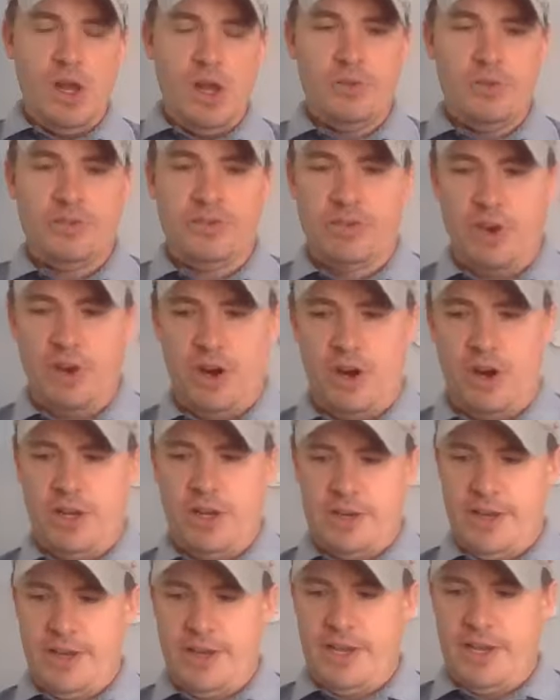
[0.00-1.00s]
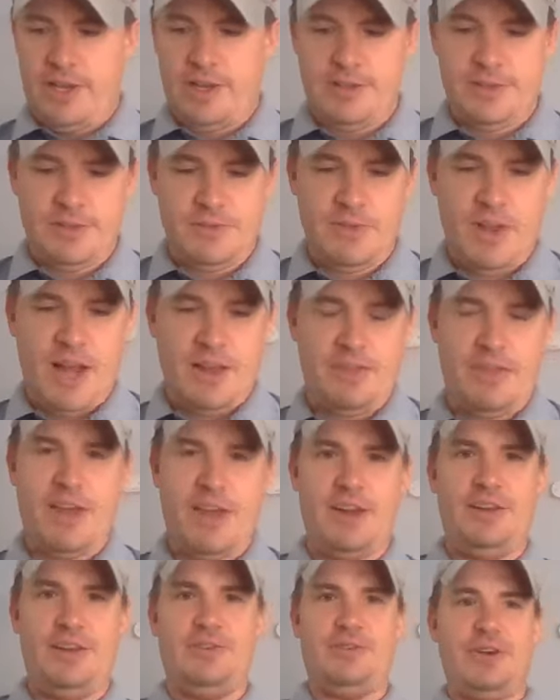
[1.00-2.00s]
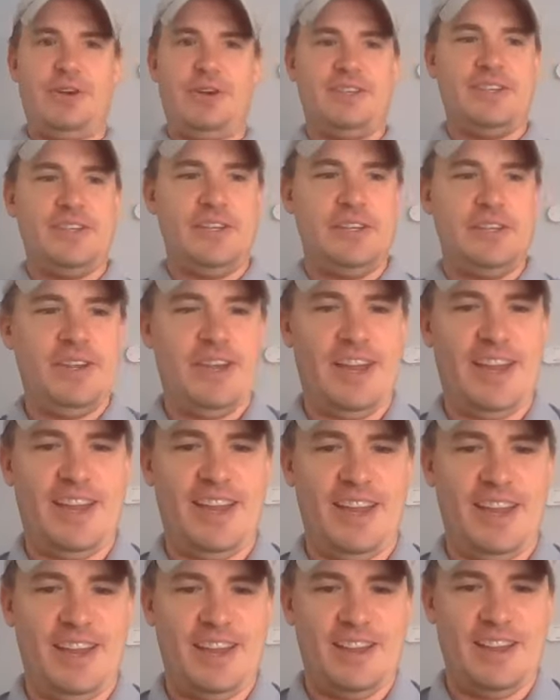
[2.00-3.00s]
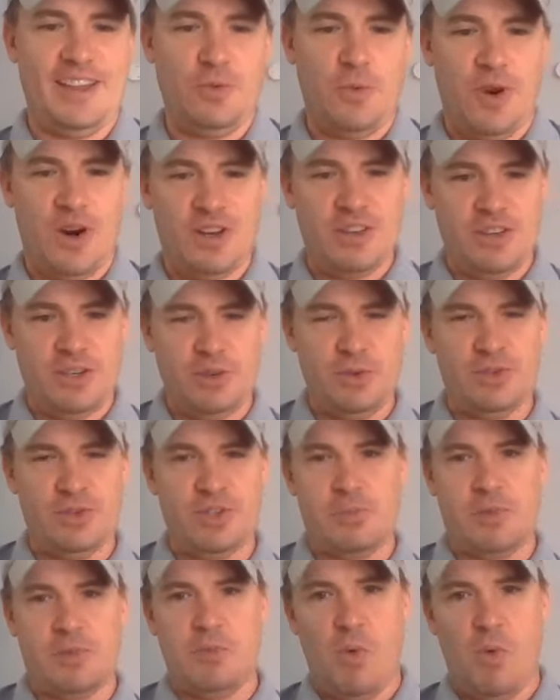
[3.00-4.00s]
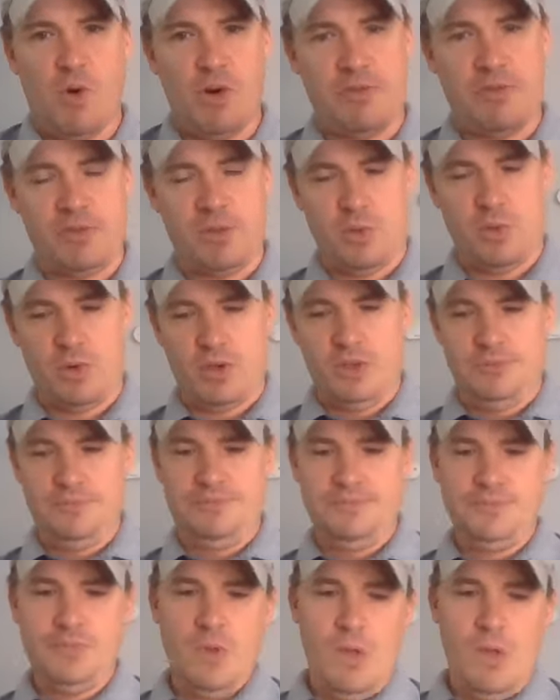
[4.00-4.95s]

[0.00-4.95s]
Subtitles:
Saw it as not that interesting and wanted to do something more for the world.